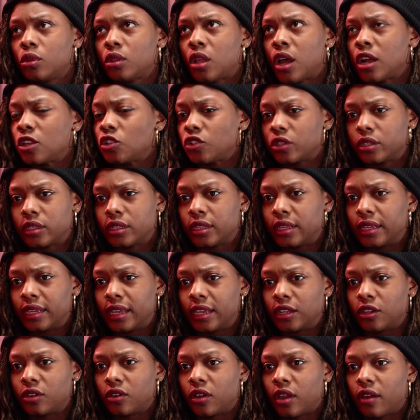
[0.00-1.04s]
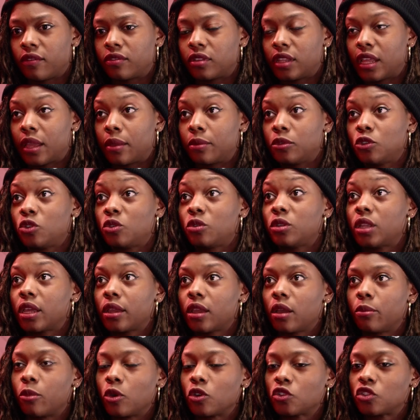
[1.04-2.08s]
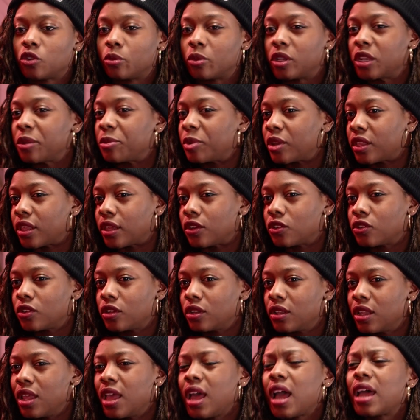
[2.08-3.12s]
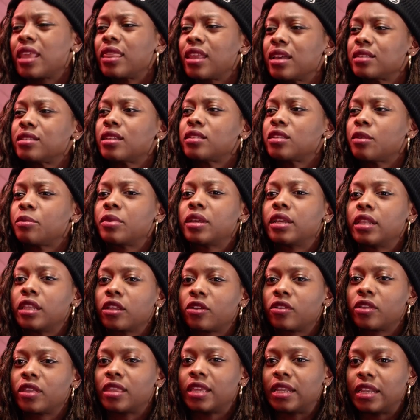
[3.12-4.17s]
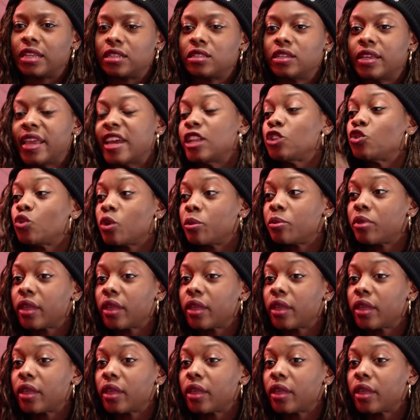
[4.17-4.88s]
logically and you don't have to like do like emotional manipulation unless that's something clearly they need to get to a